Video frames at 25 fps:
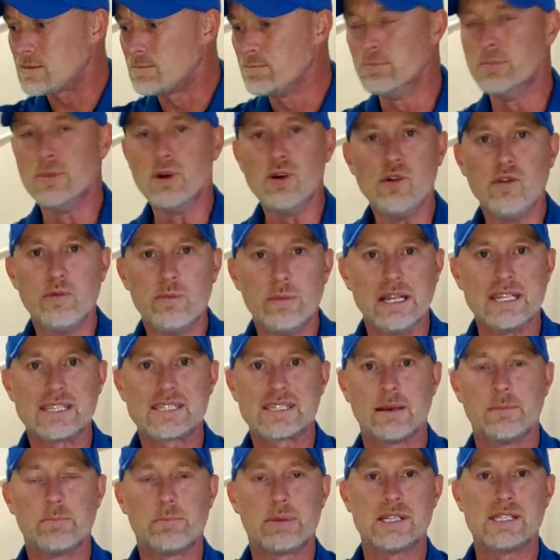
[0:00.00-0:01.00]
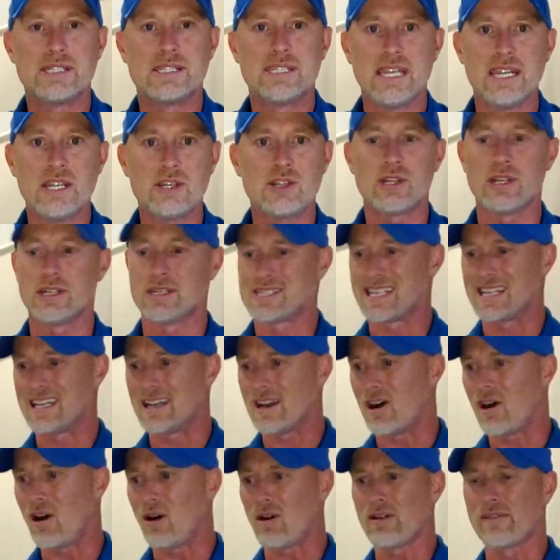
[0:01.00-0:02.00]
movements and positions
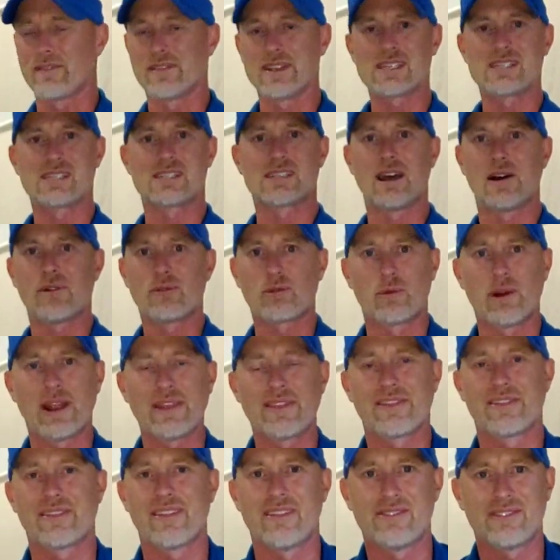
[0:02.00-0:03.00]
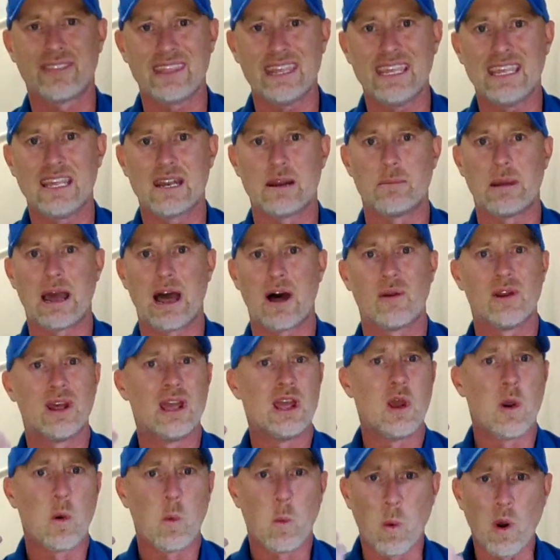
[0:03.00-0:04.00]
and all of this stuff, rather than thinking about
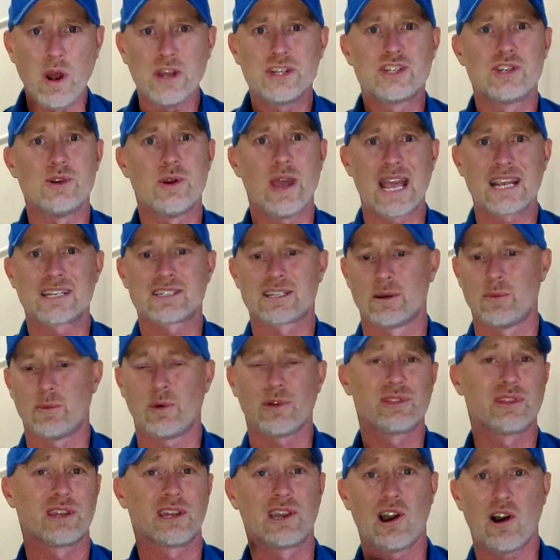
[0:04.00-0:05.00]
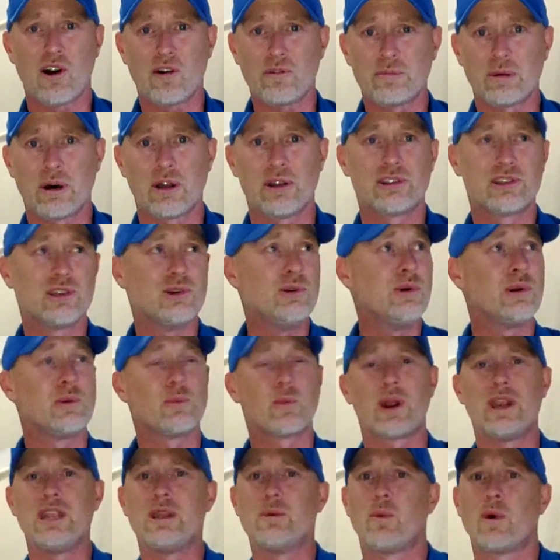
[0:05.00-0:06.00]
what you actually want the golf ball to do and
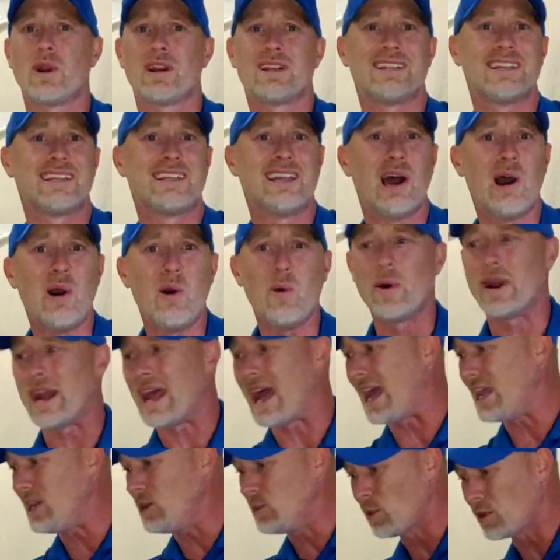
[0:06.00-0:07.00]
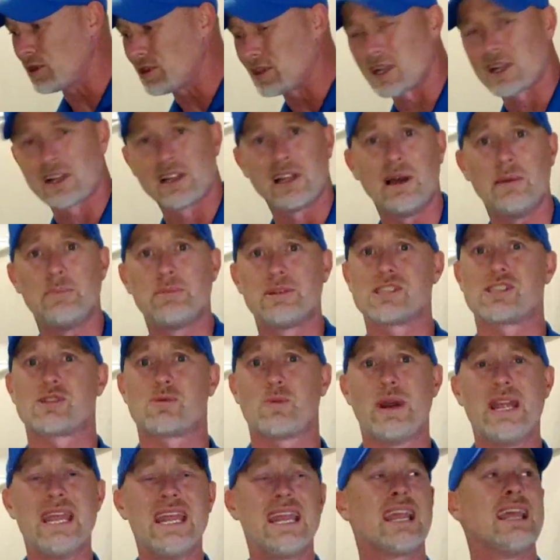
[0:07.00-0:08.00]
where you want it to go and how you want the club to
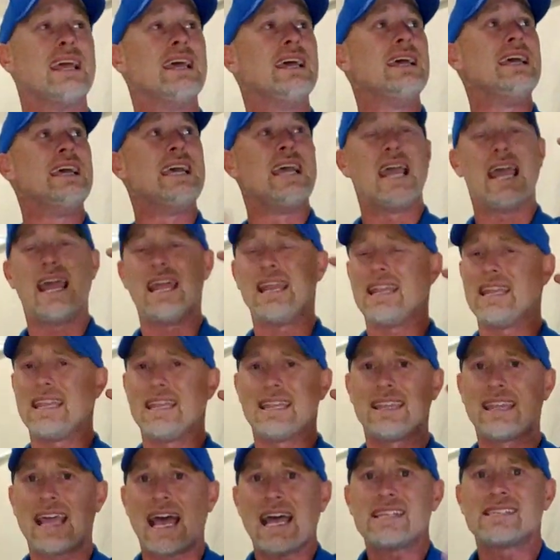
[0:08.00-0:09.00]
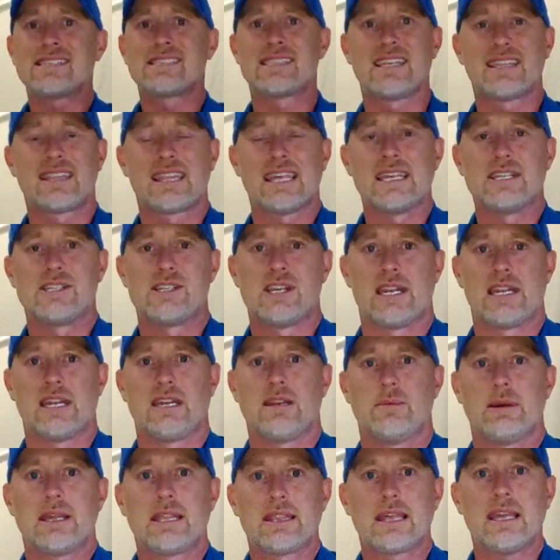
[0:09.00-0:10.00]
swing, that's the things you need
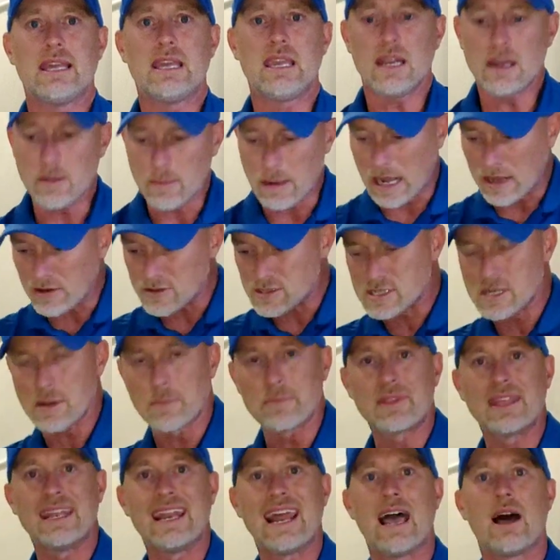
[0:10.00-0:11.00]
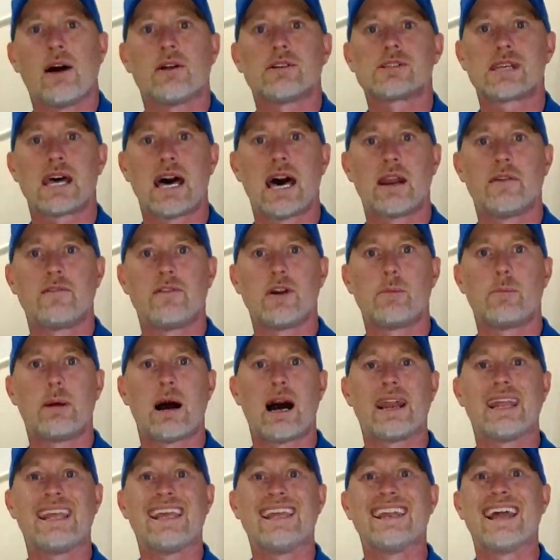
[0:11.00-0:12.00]
to be thinking about, something outside of your
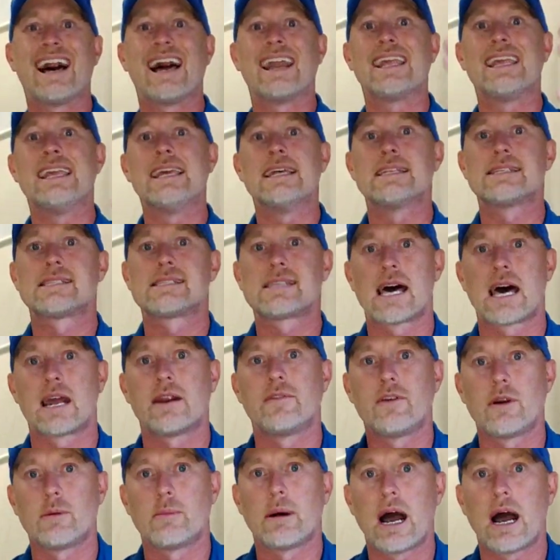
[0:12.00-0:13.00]
body and not inside of your